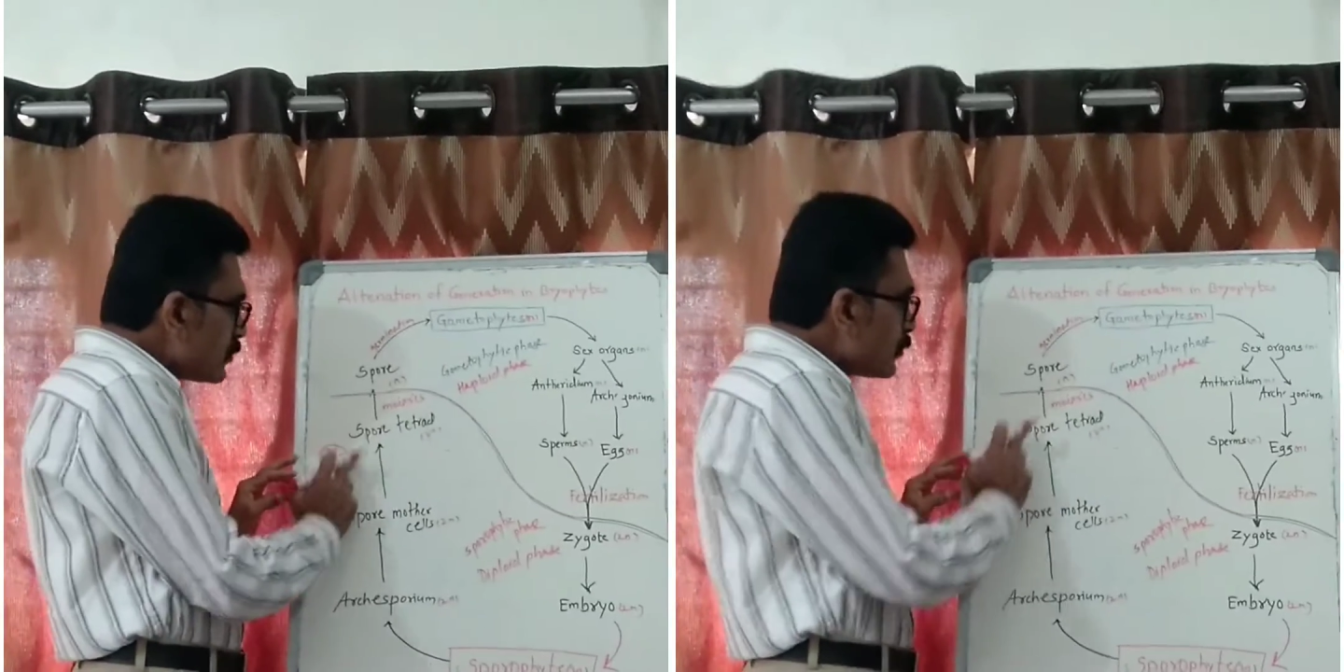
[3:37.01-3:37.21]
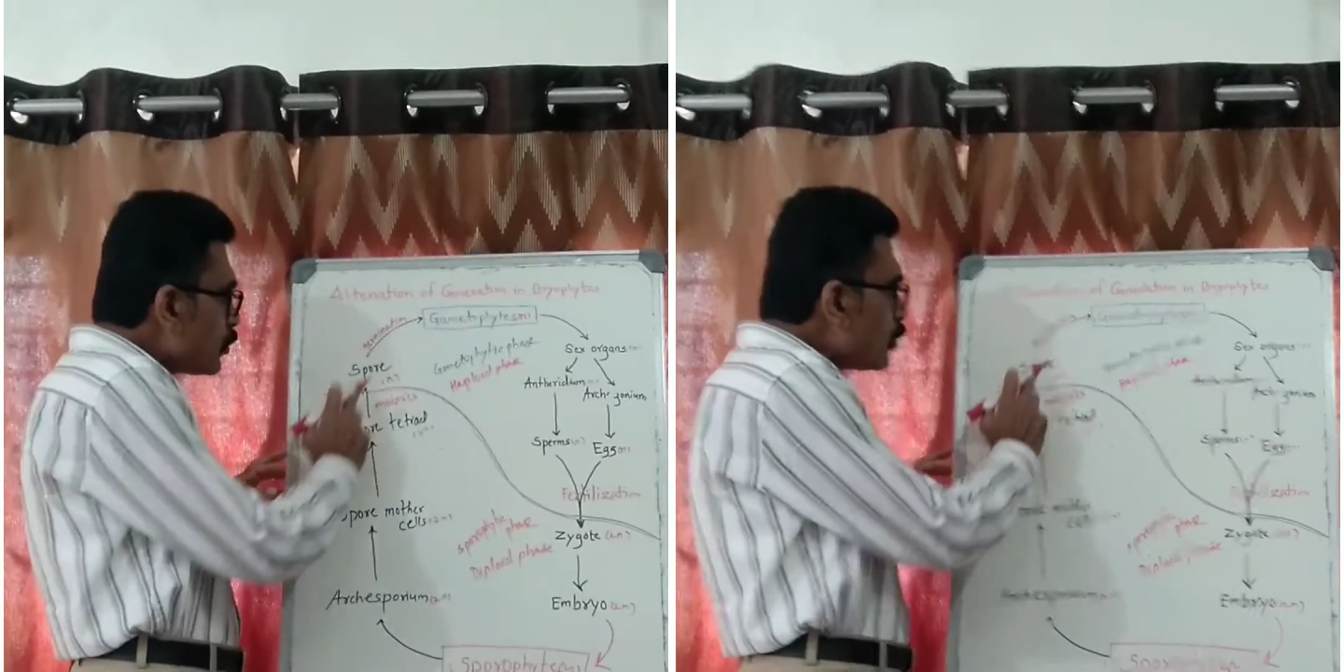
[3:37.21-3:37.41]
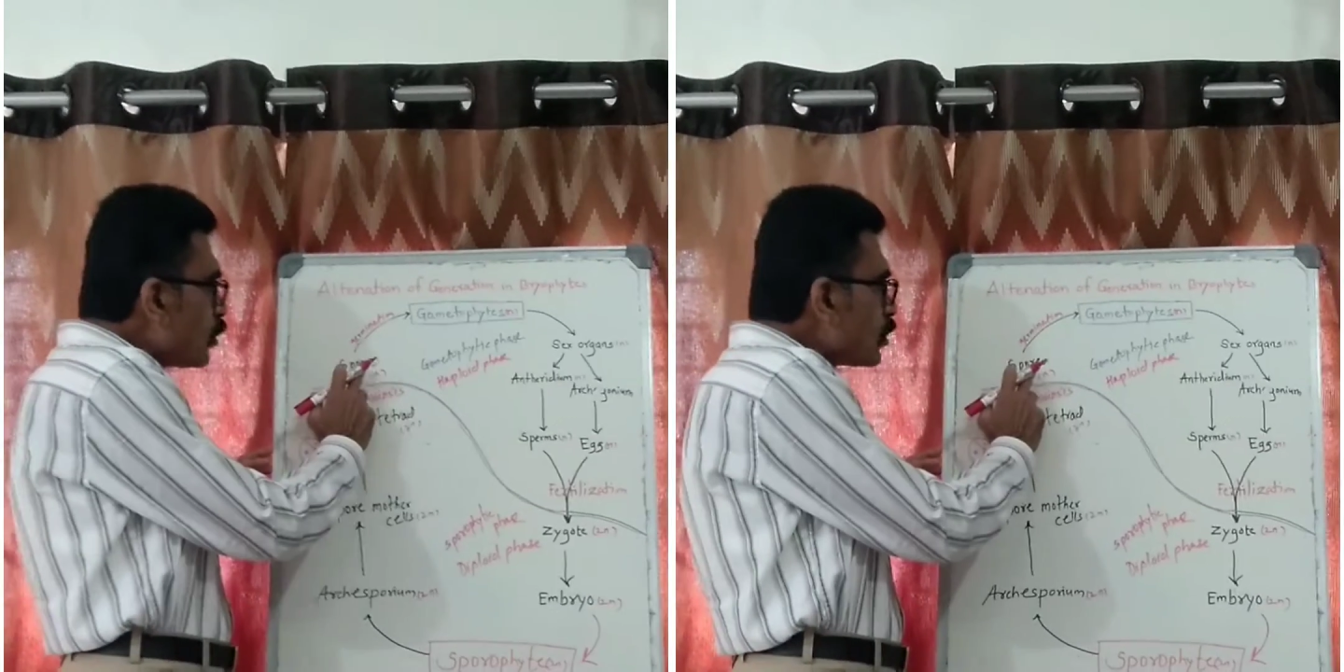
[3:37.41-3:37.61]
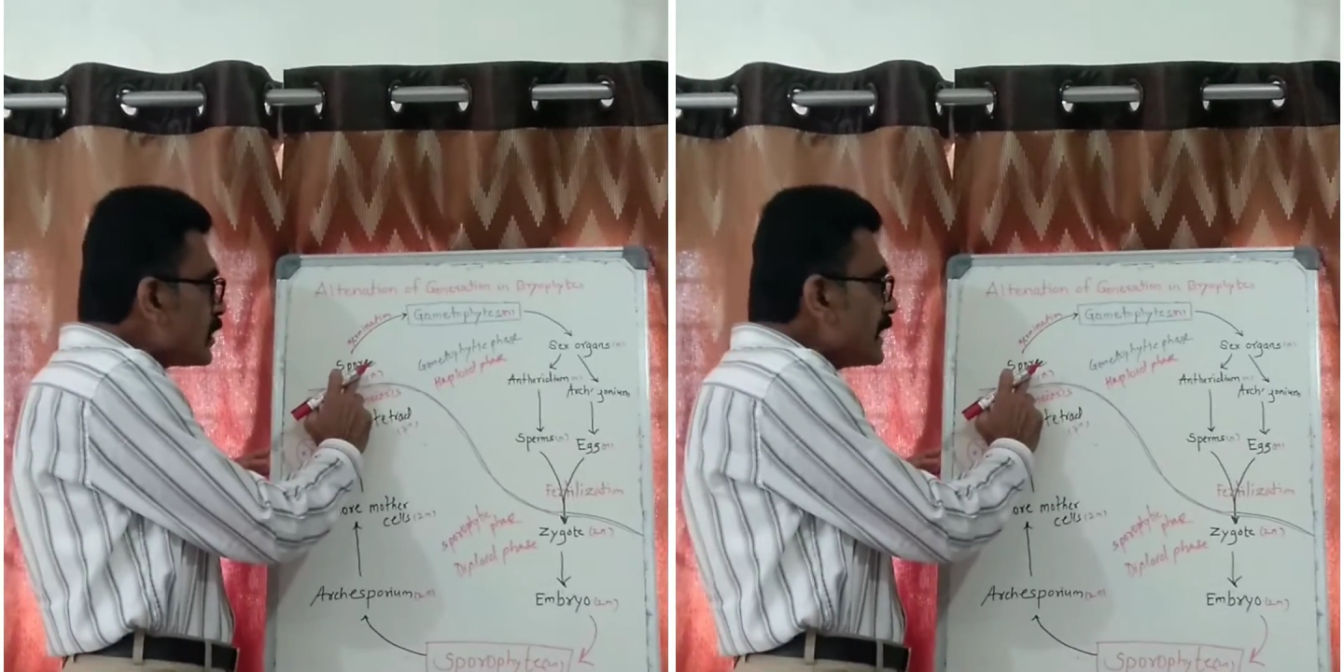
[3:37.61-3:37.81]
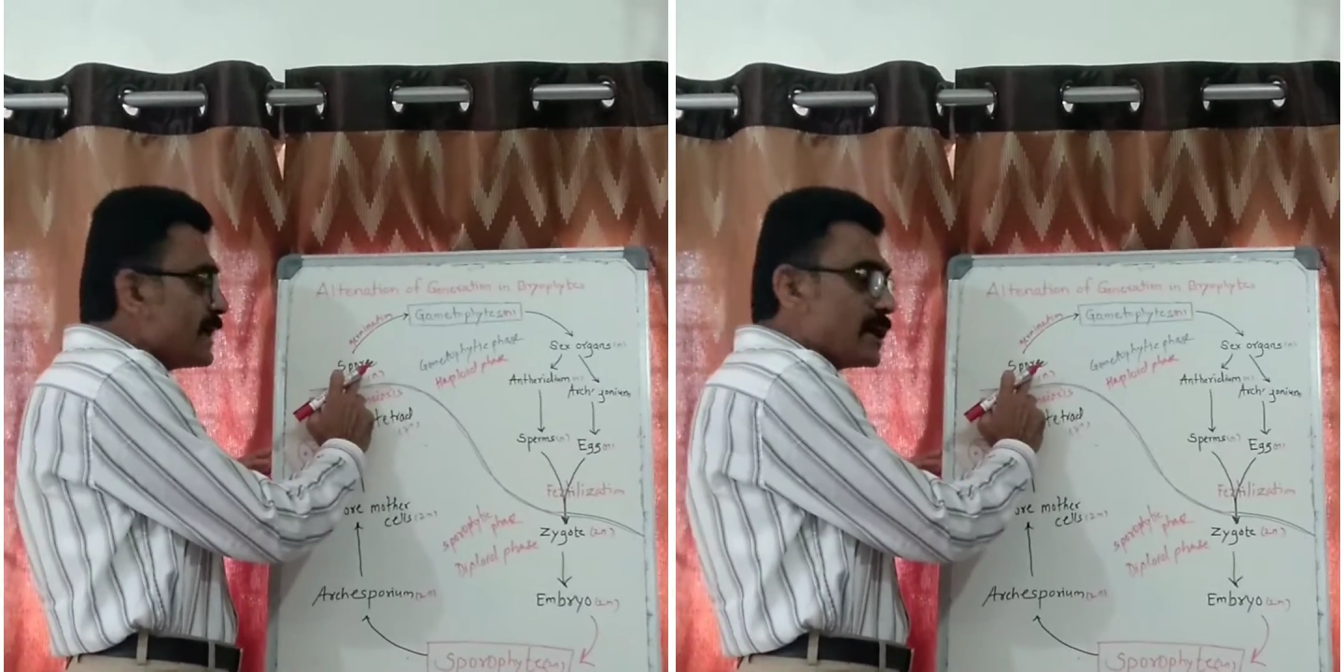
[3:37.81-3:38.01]
four
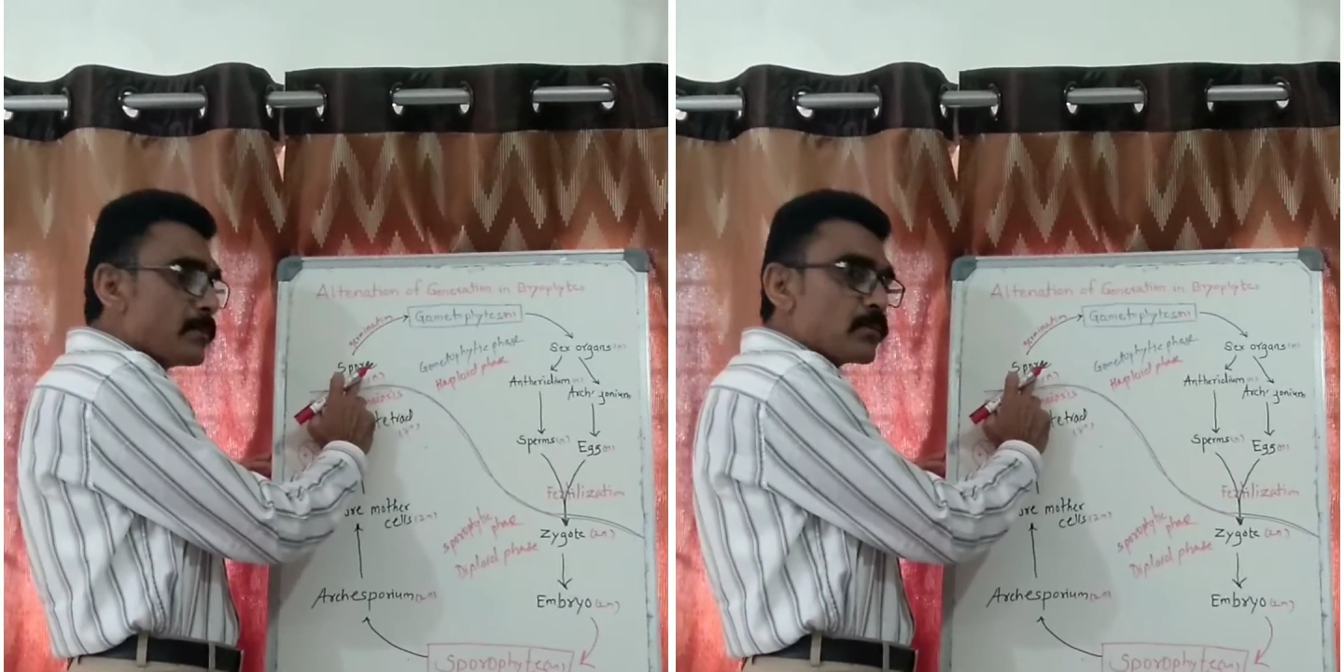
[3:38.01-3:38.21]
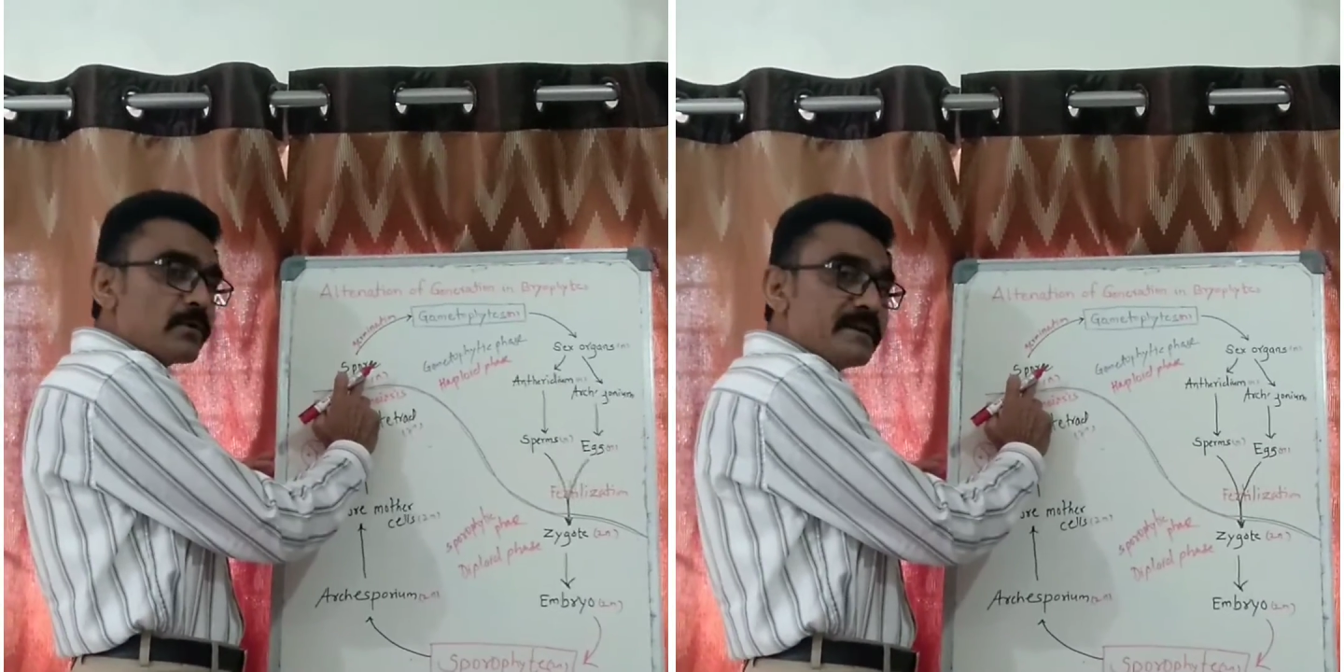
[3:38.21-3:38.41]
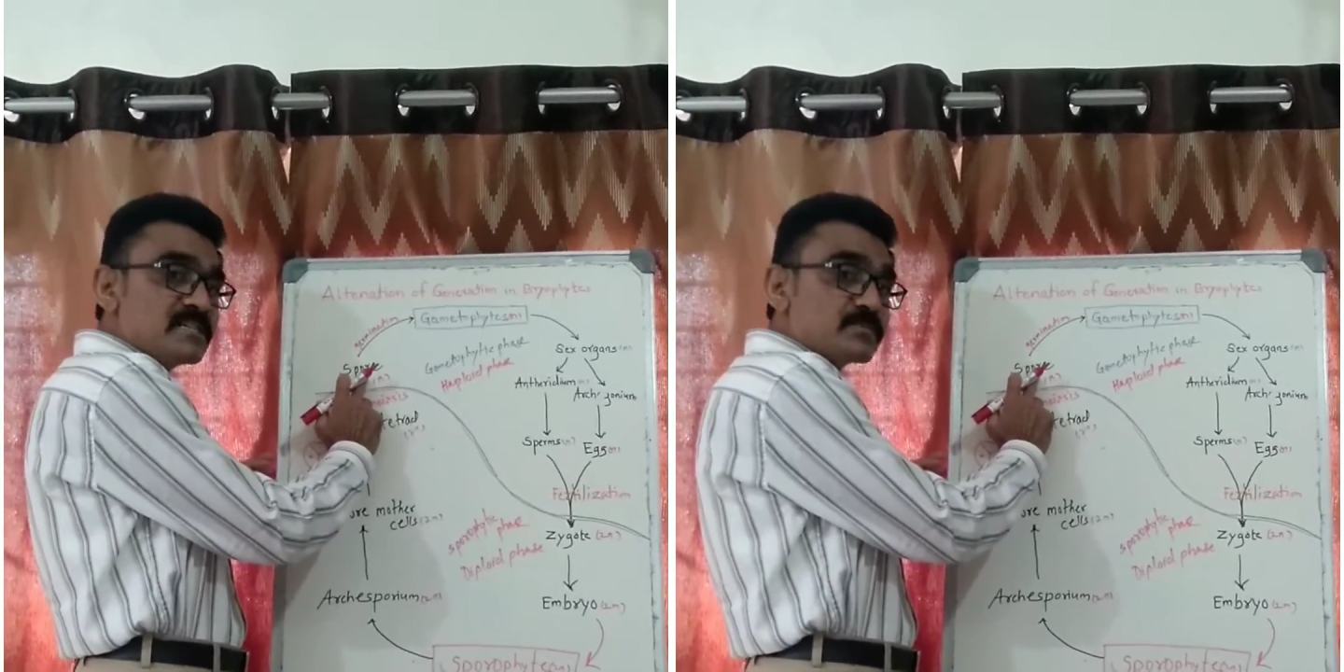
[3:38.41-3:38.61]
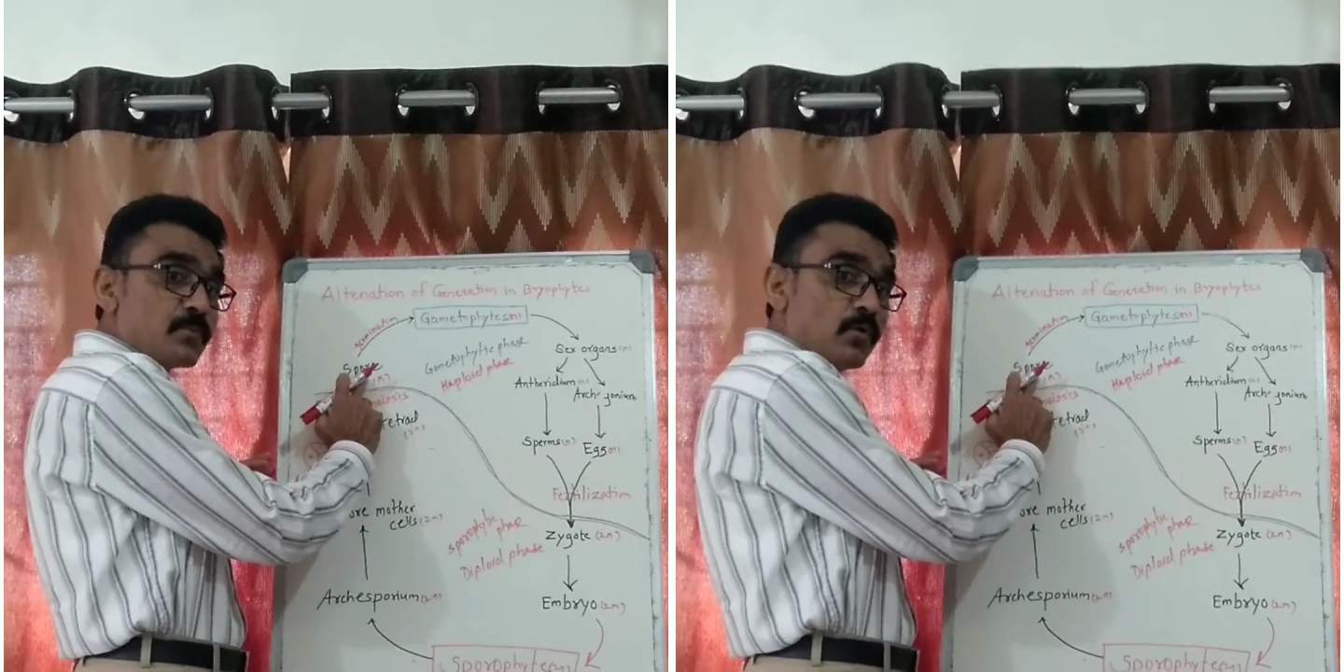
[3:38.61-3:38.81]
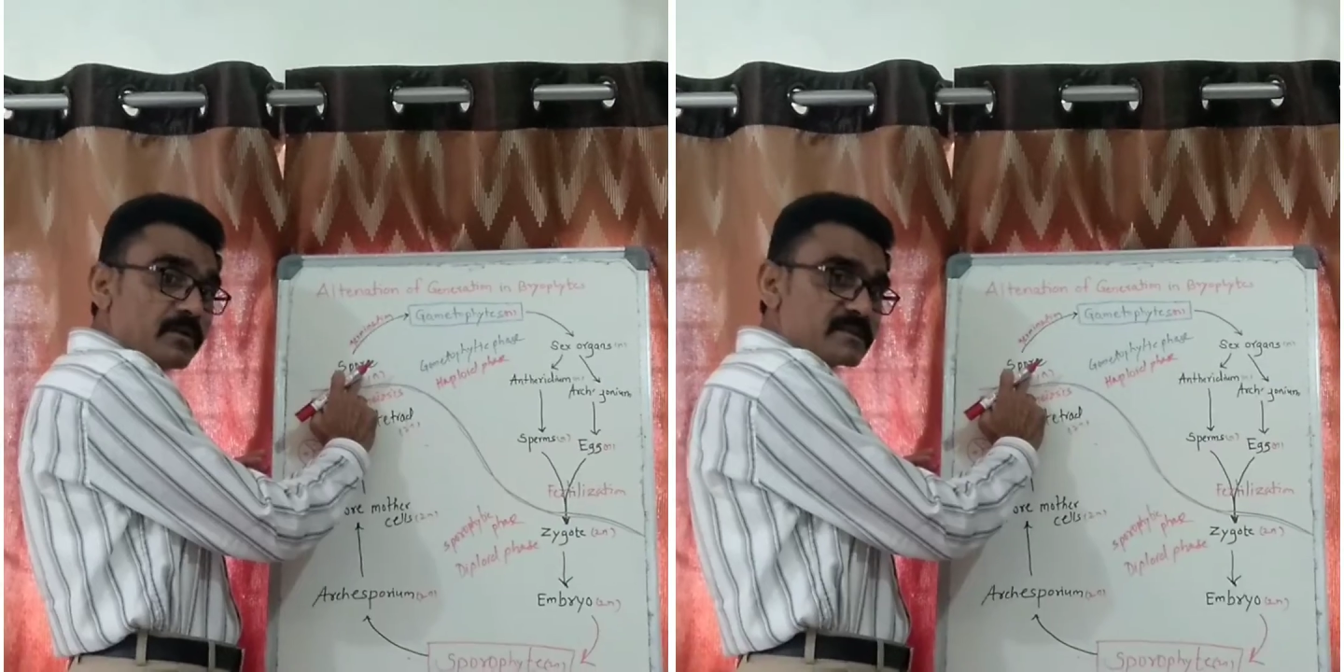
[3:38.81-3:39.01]
haploid
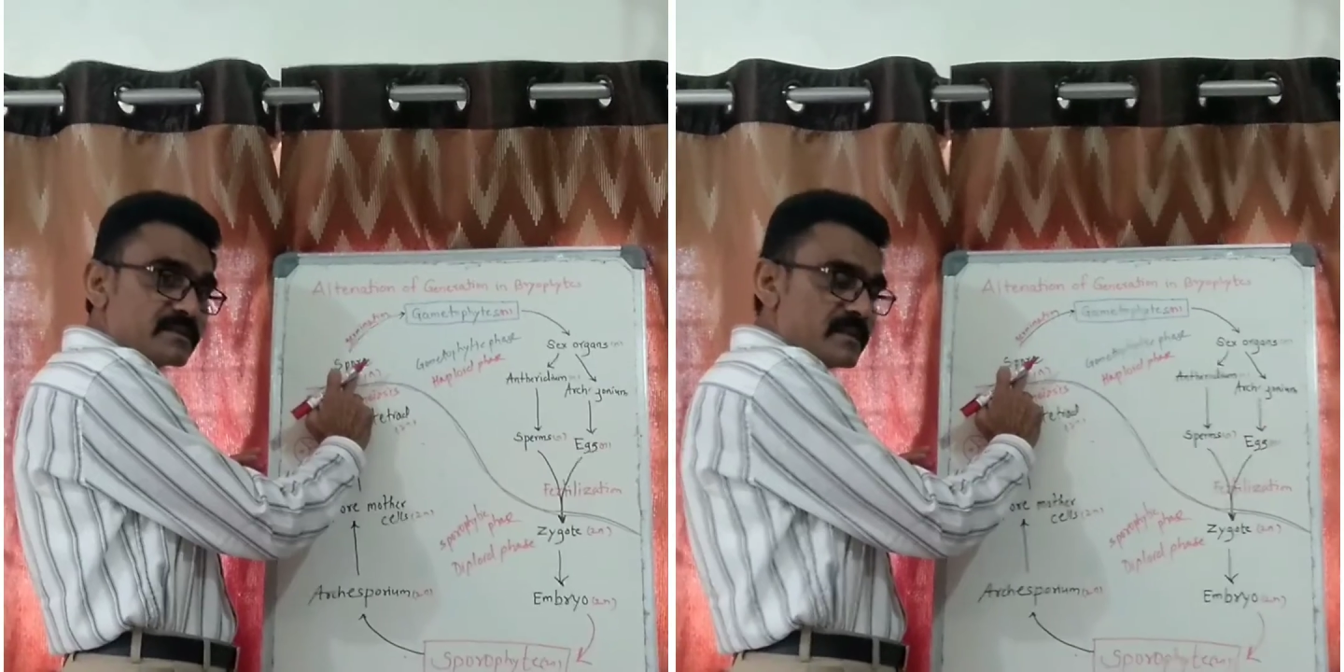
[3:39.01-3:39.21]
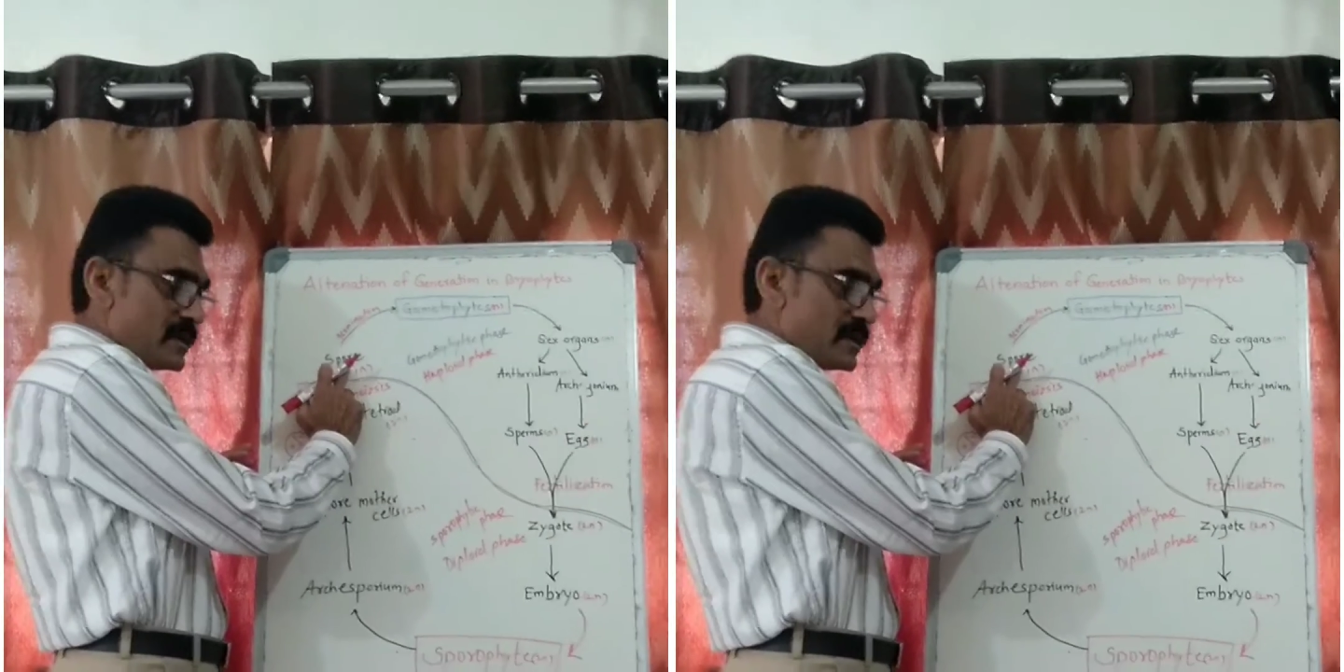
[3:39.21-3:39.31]
spores.